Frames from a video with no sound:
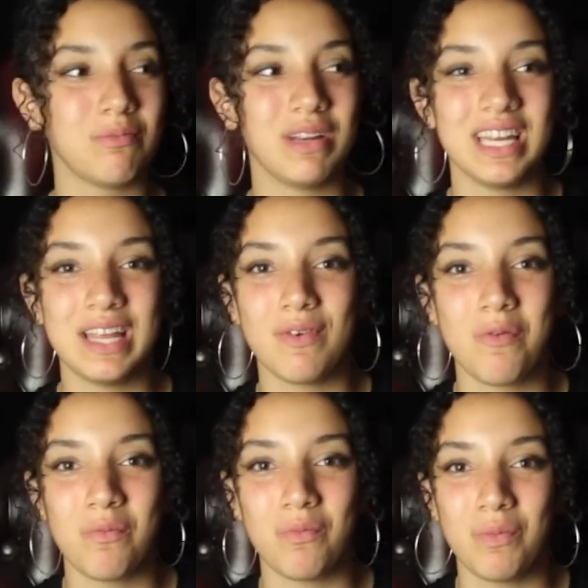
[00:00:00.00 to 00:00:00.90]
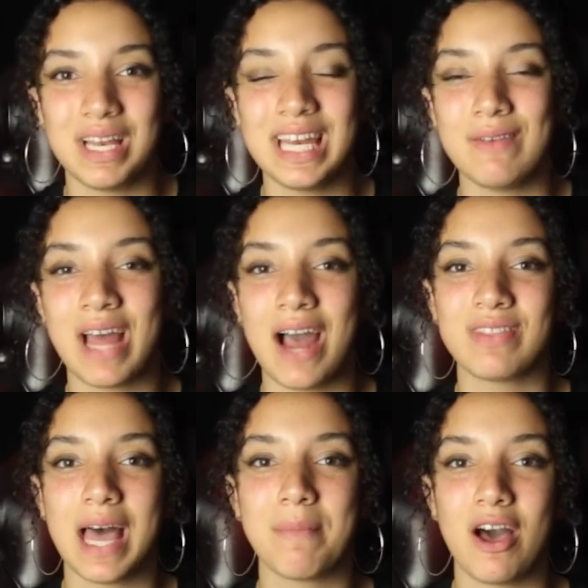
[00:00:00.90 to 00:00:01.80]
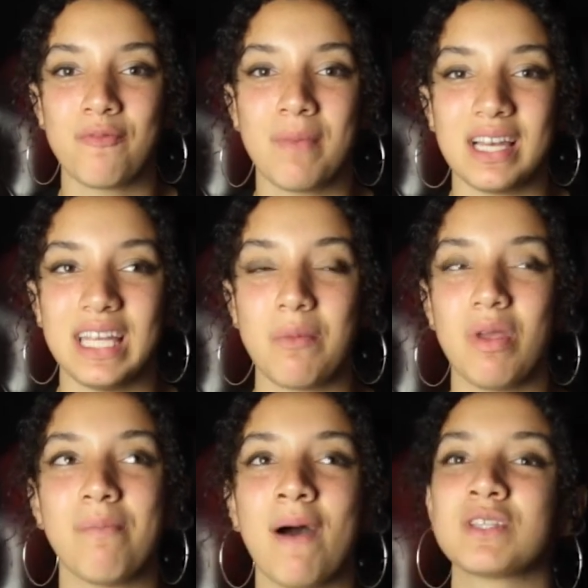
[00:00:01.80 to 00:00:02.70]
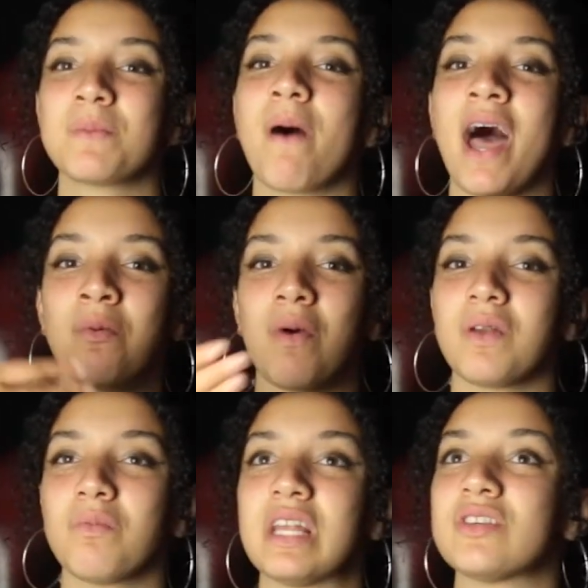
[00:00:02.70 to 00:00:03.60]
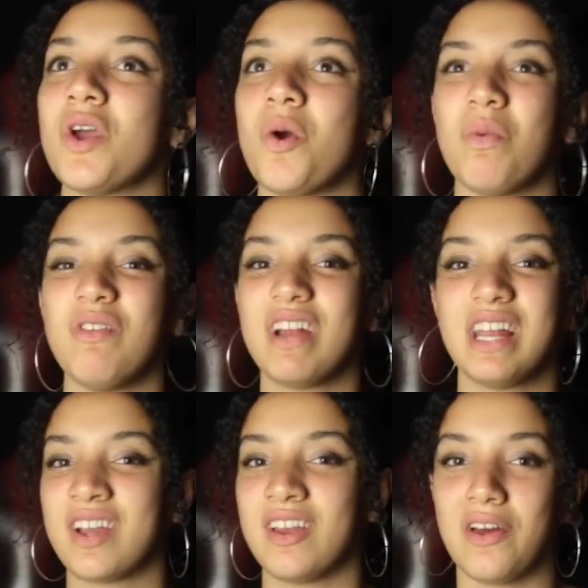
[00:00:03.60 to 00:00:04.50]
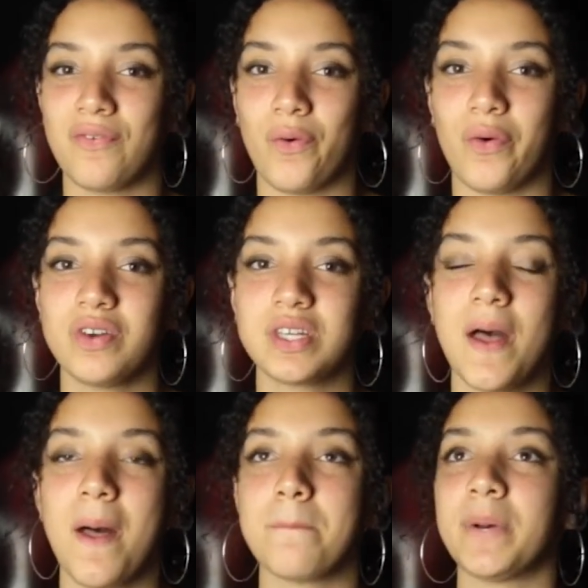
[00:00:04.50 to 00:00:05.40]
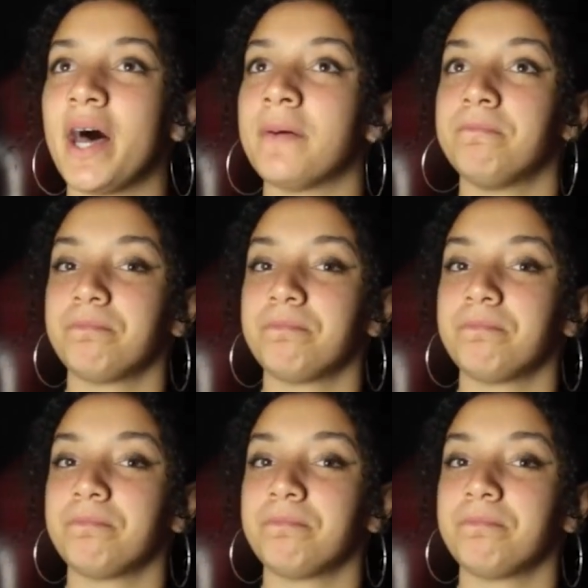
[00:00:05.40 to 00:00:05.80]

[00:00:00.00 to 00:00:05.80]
we didn't even we didn't even have that amount of money, and we are about to buy one which we really couldn't afford. But